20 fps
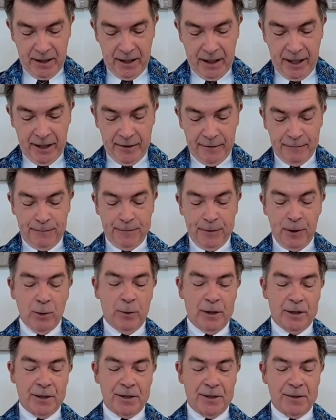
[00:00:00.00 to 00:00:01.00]
and
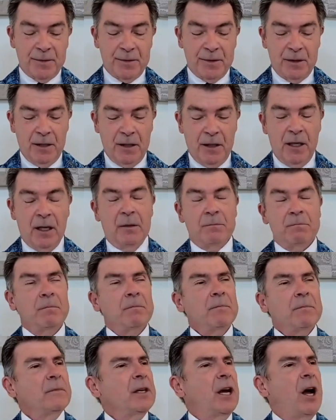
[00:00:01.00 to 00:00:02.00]
influence
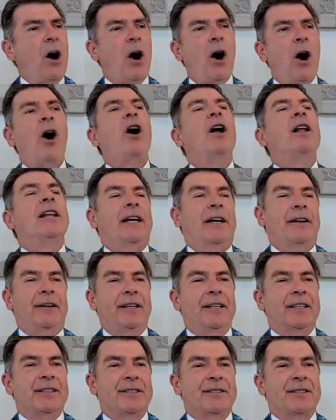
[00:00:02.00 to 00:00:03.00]
all
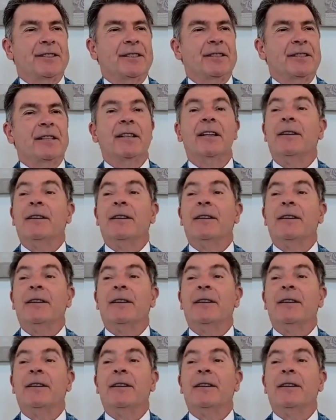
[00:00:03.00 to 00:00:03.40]
areas